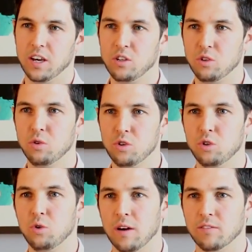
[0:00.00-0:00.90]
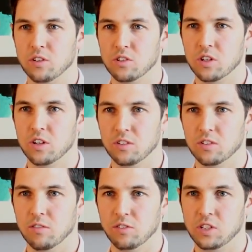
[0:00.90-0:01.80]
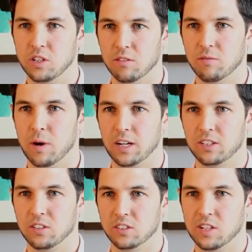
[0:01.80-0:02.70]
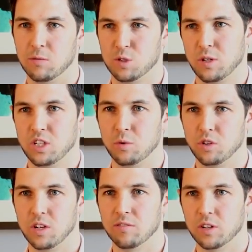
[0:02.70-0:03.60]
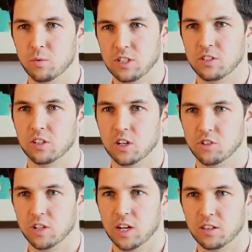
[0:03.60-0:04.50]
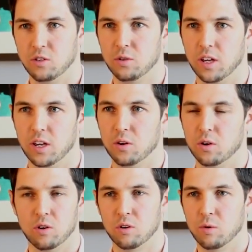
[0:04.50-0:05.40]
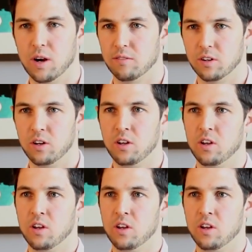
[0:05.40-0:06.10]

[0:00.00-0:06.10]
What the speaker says: Yeah, you do have concerns, obviously, of practicing Islam, especially when you live in a Western country like the UK or wherever.